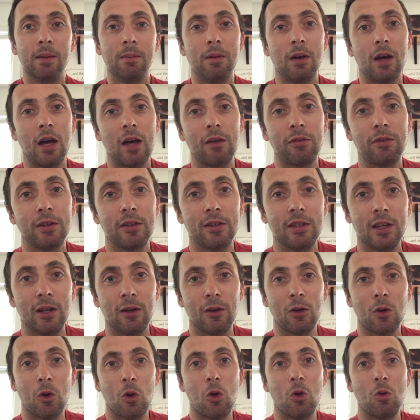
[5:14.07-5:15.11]
office here
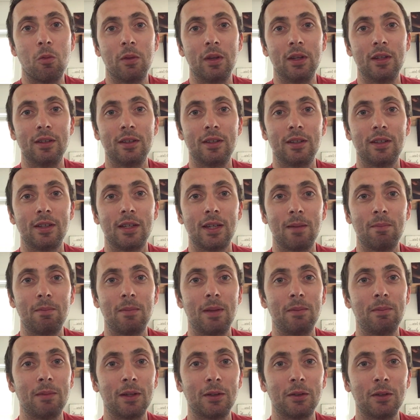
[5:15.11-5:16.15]
at home and
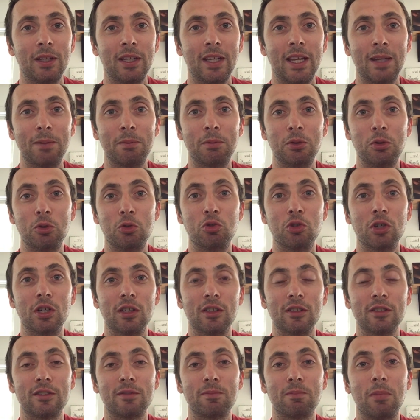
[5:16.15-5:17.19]
I'm not going to get up and do
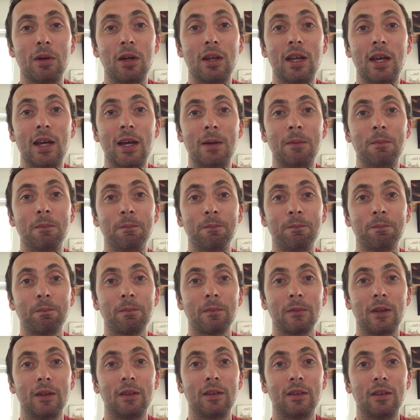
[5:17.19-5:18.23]
drills. But or
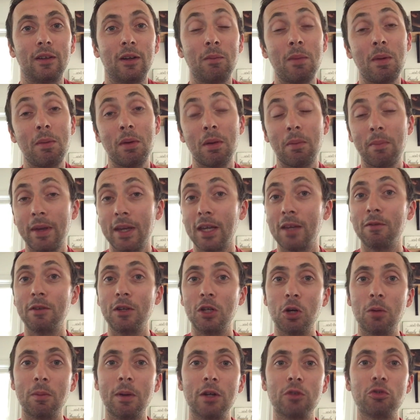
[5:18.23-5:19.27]
maybe I'll make a
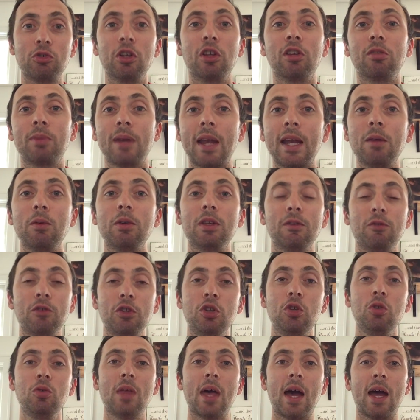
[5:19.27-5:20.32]
video about drills. But anyways, if you
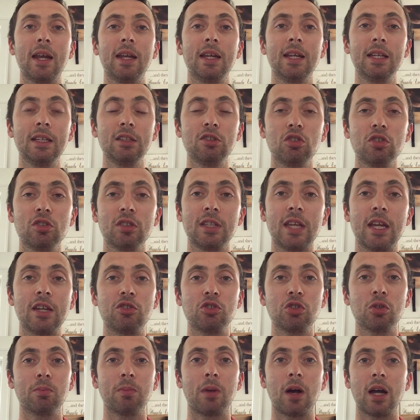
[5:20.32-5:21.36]
do that, it just gets
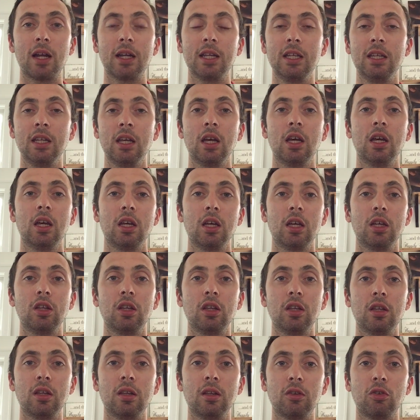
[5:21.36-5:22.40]
your body,
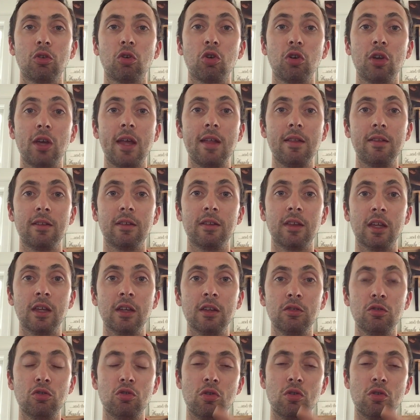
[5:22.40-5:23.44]
creates the